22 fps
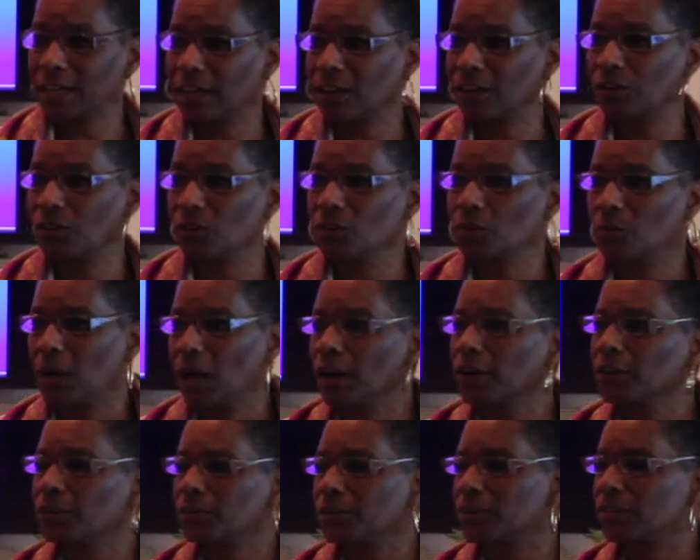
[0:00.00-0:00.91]
got to go to
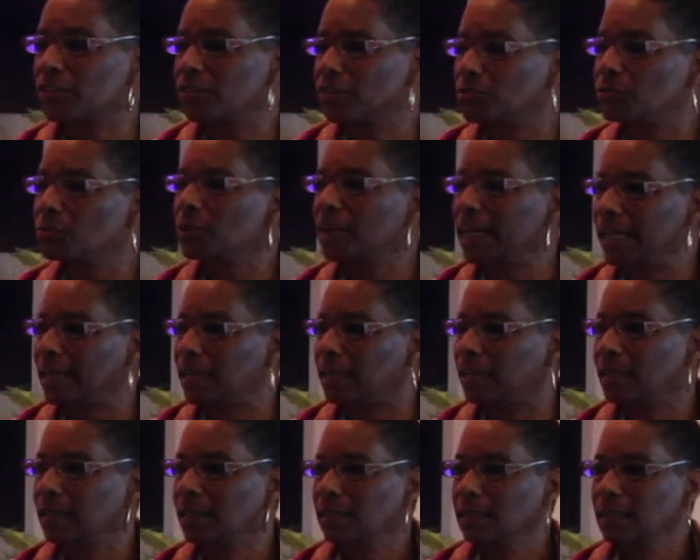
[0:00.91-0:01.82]

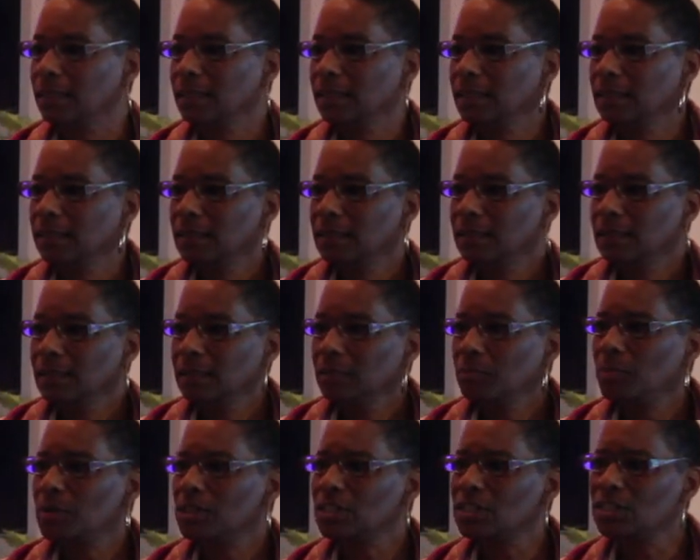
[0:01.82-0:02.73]
103.
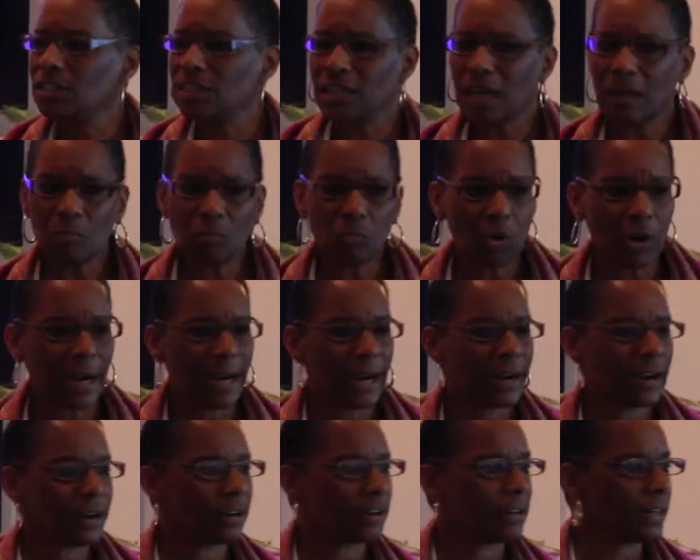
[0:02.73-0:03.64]
But
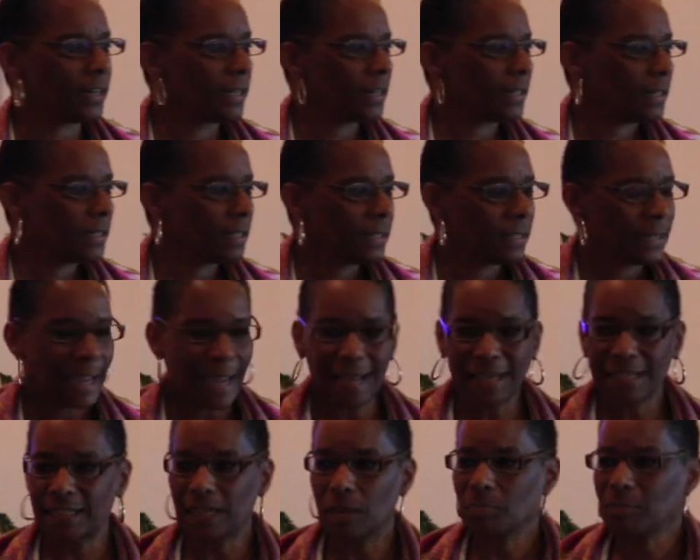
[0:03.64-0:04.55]
somewhere,
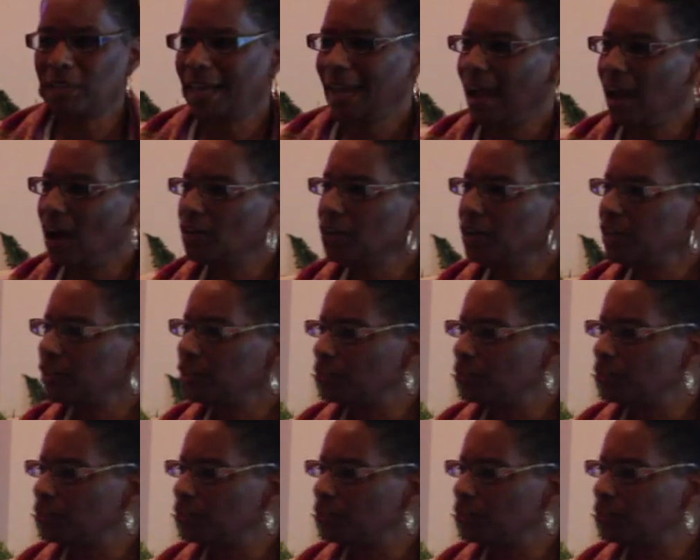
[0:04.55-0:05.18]
as I'm counting